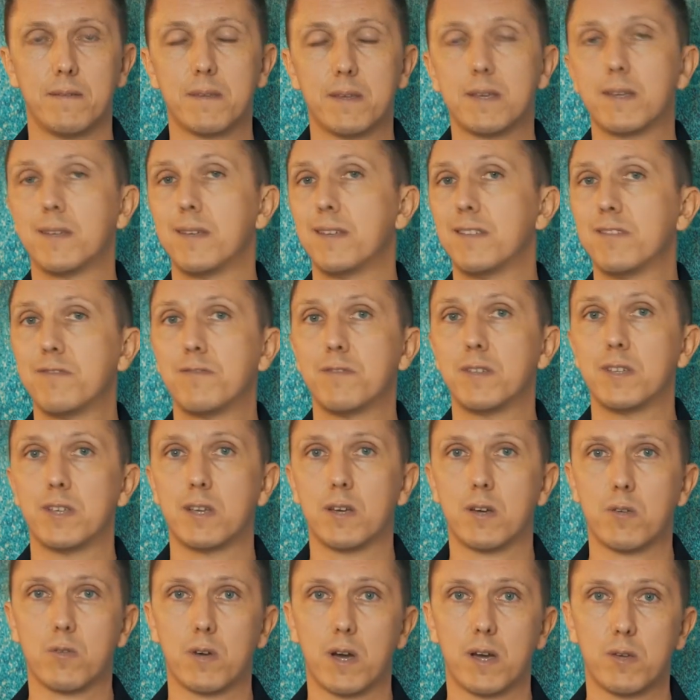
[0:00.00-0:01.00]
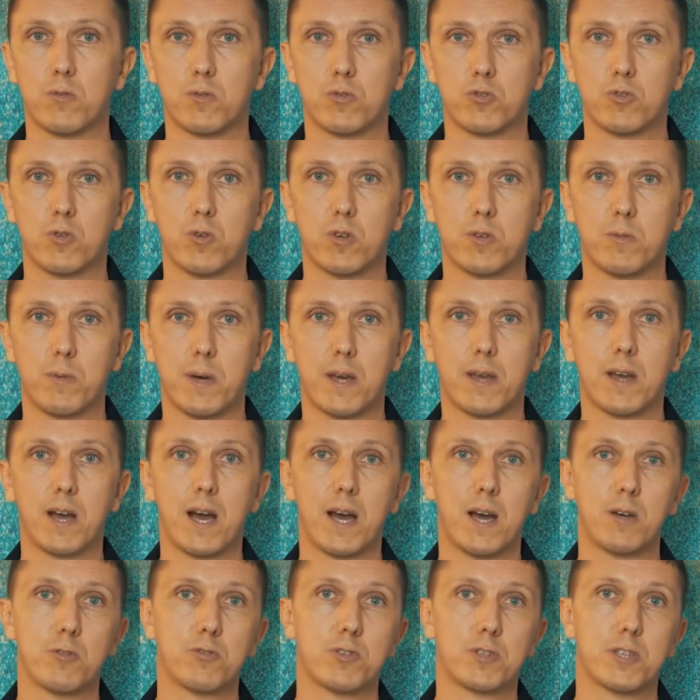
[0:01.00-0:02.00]
In this video, I will talk about
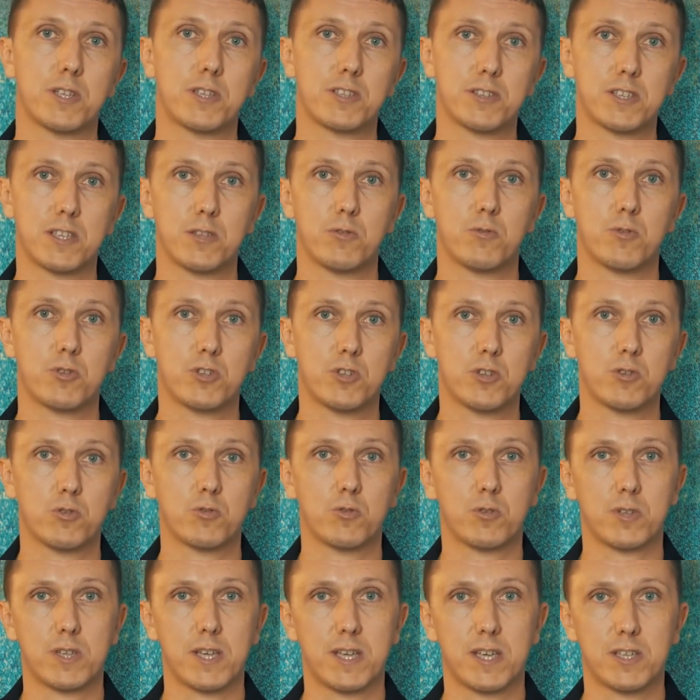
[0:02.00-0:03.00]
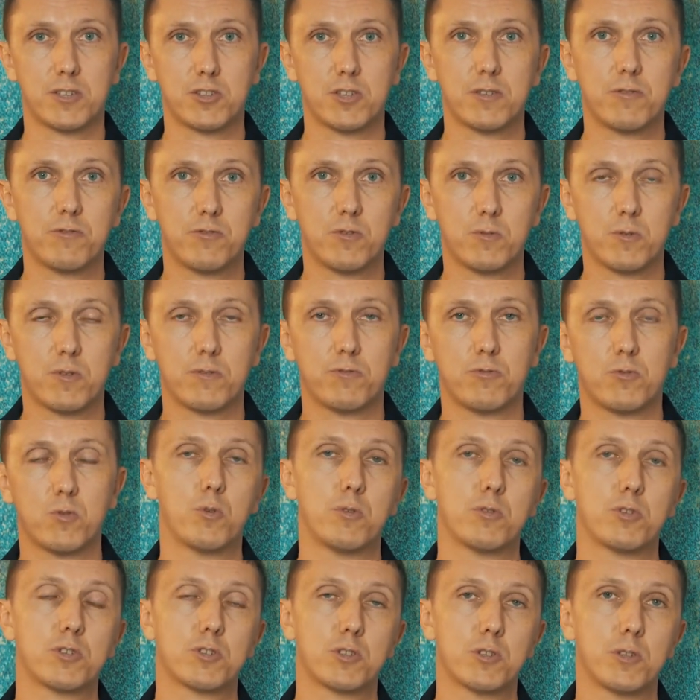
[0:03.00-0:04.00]
how to distinguish a good agent from a
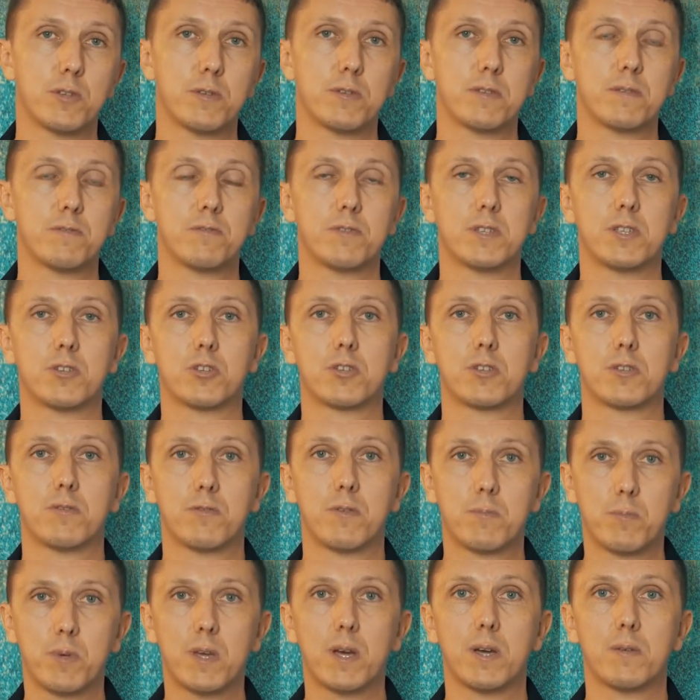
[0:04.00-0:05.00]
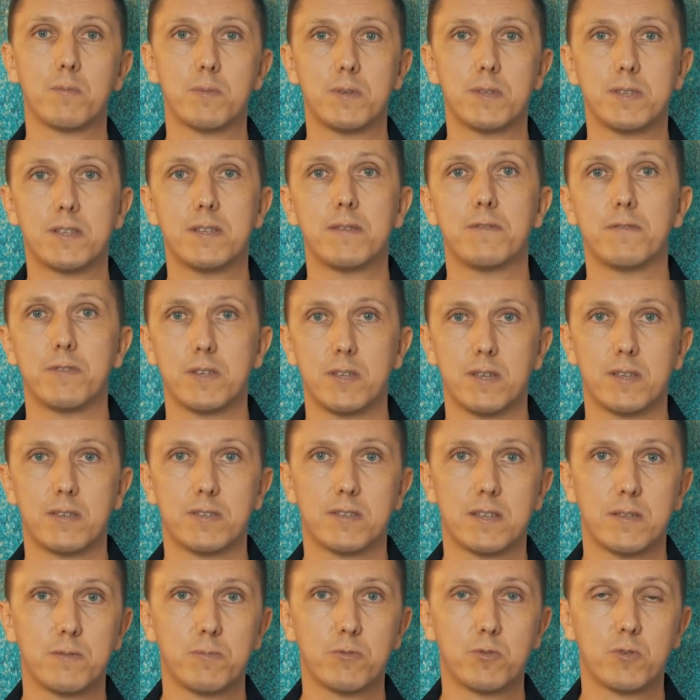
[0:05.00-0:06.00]
fraudster, the features of apartments and
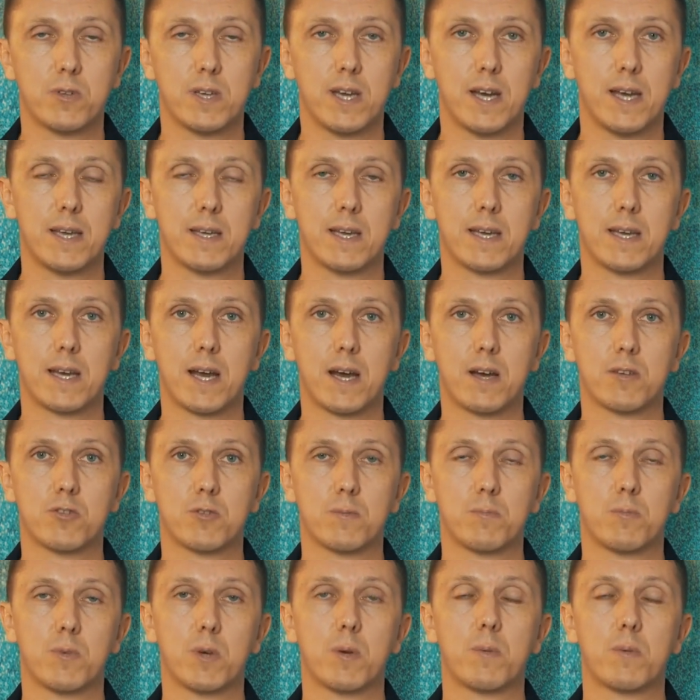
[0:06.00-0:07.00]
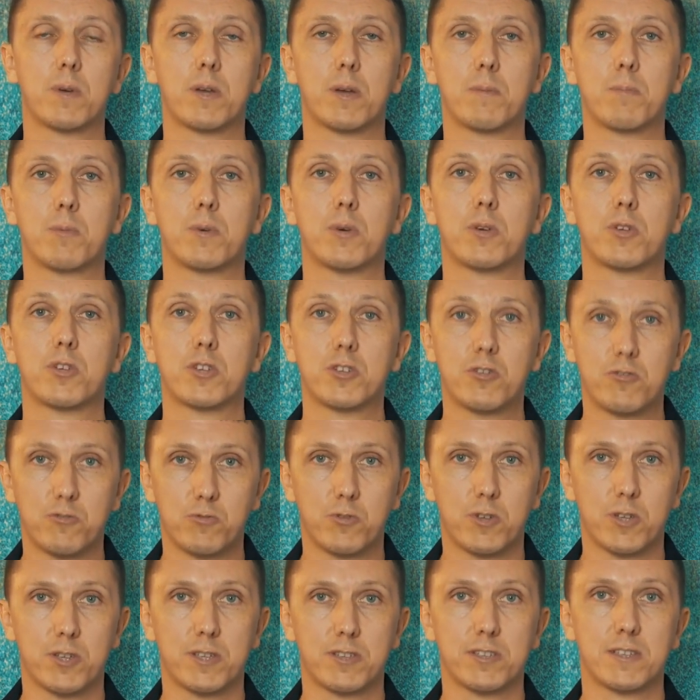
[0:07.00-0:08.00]
villas in Phuket, and how to properly purchase
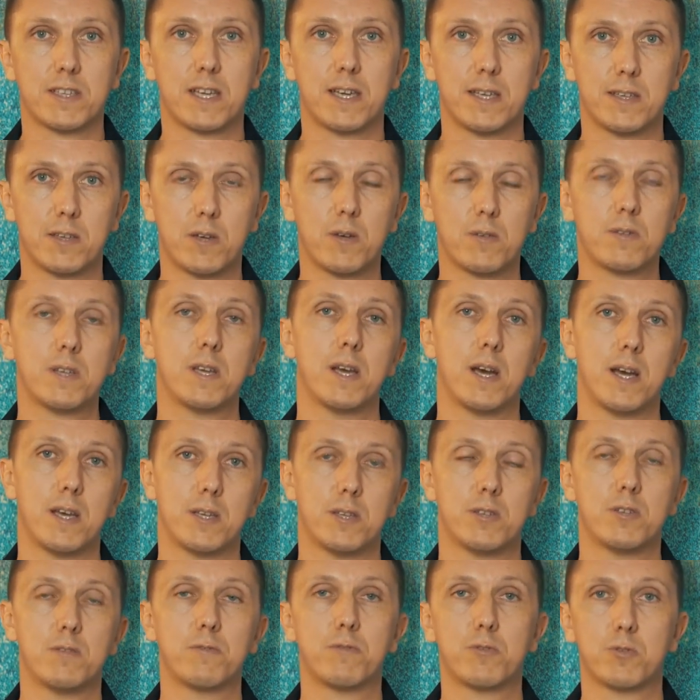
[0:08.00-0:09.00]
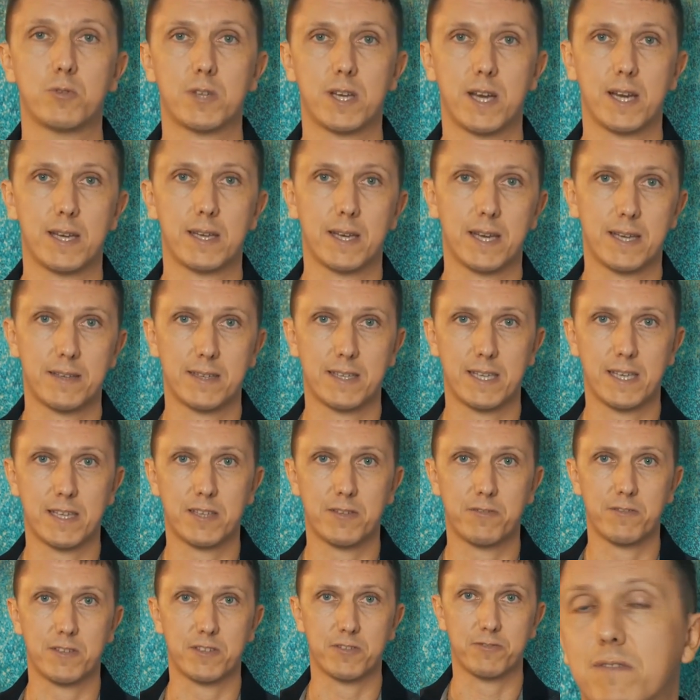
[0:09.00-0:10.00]
real estate on the island of Phuket. At the end
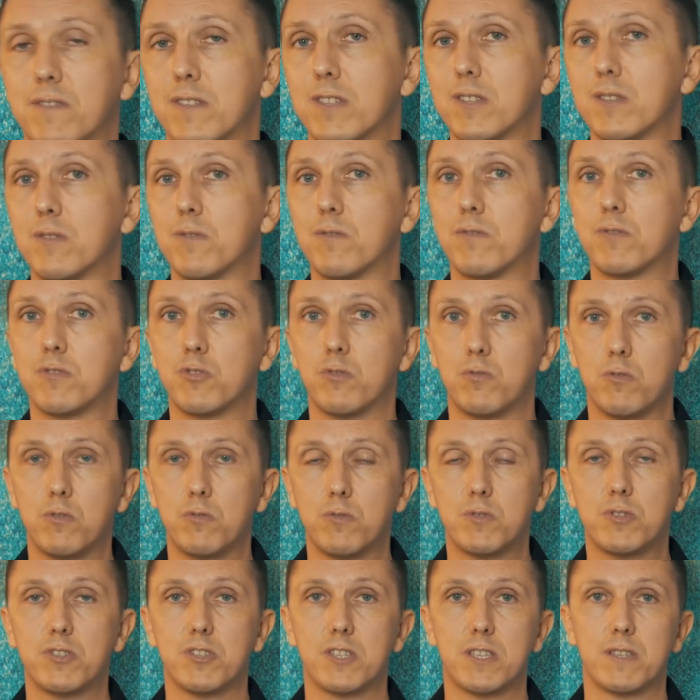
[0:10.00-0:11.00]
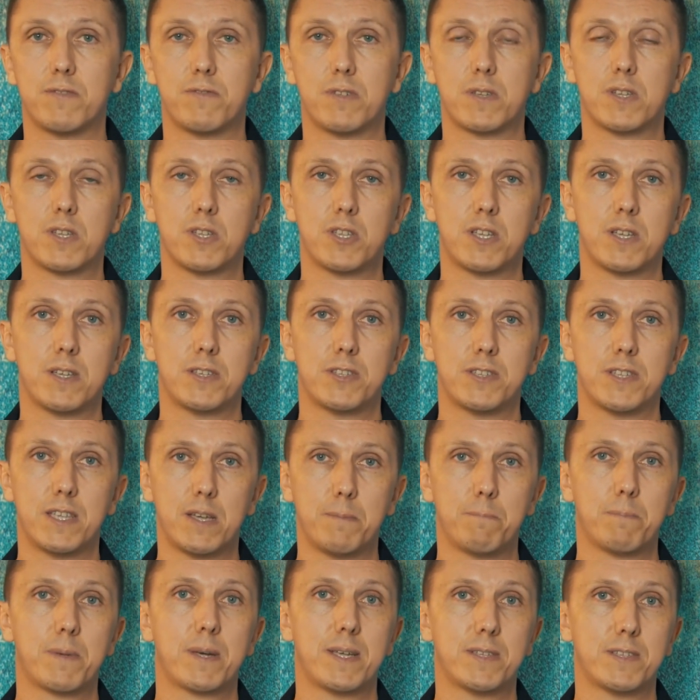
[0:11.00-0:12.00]
of this video, you will receive a clear
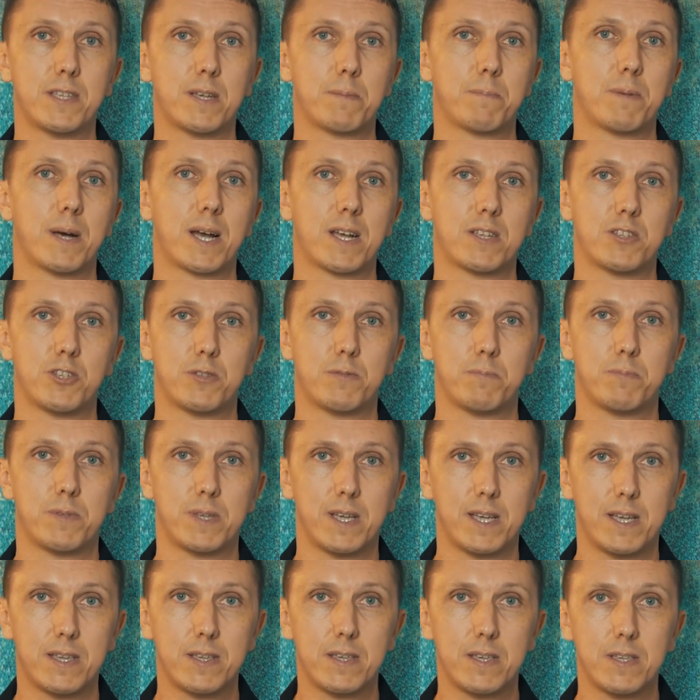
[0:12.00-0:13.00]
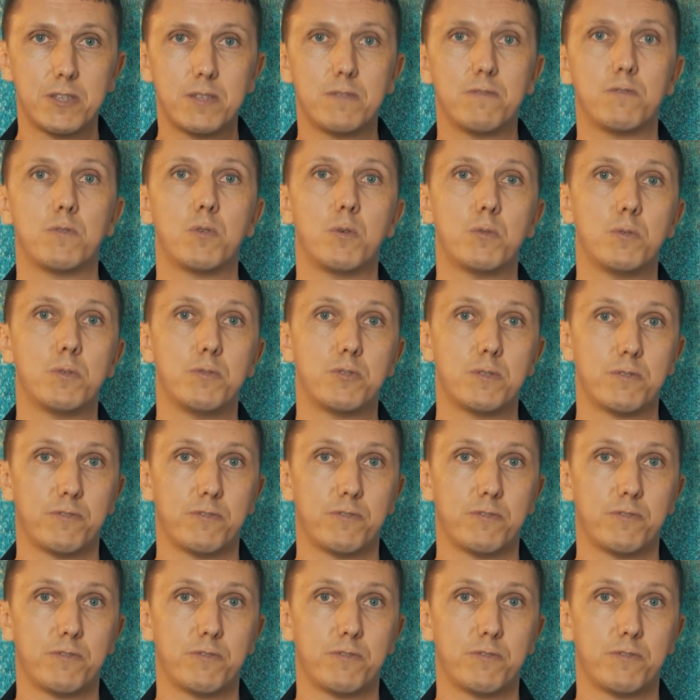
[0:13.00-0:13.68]
step-by-step action plan in the form of a